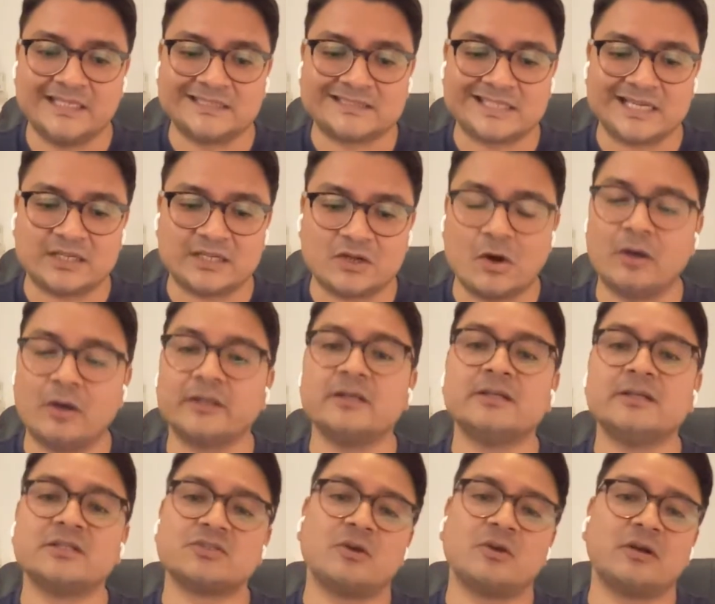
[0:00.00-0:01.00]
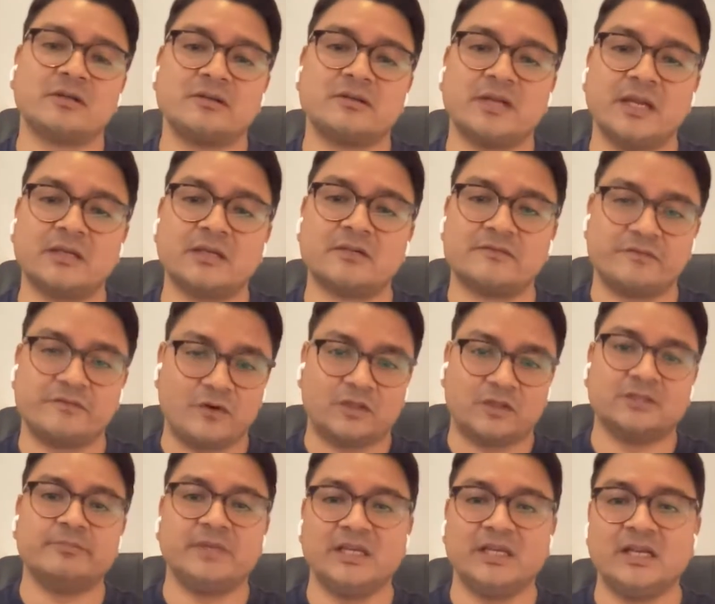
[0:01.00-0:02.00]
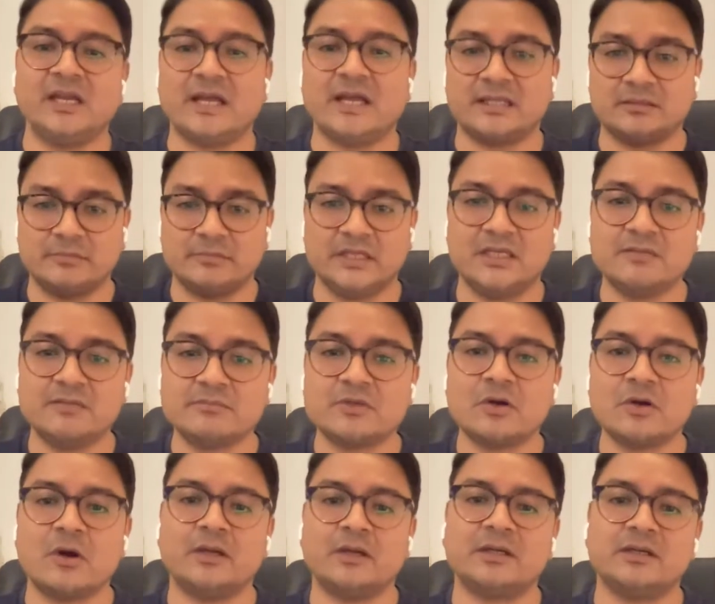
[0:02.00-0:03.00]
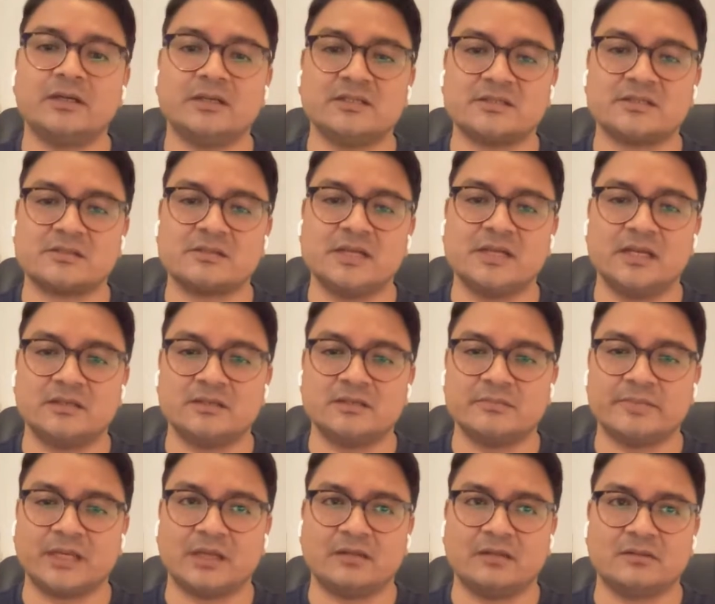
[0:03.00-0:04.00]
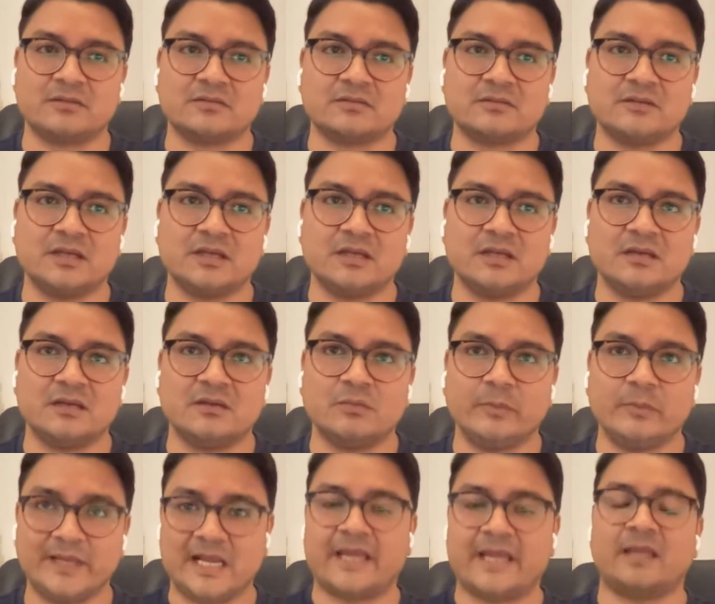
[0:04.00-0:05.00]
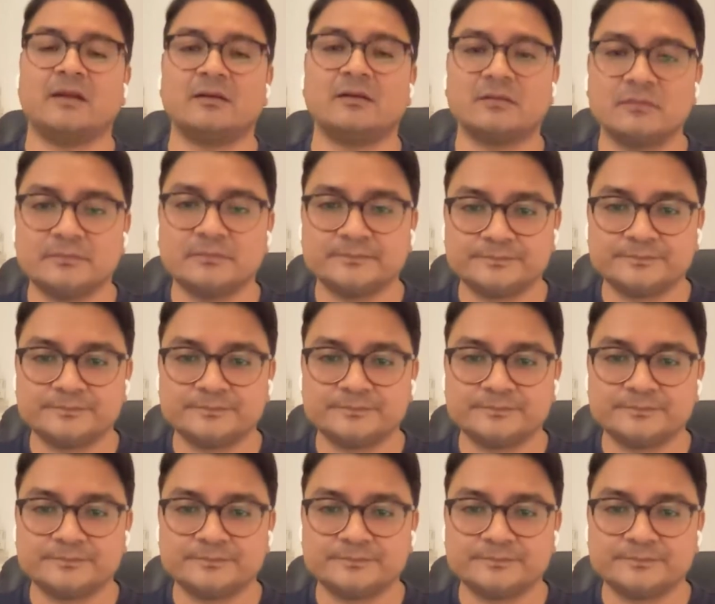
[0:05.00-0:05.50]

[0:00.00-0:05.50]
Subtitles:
is that content is not created for the media and the medium. Content is created because we like it,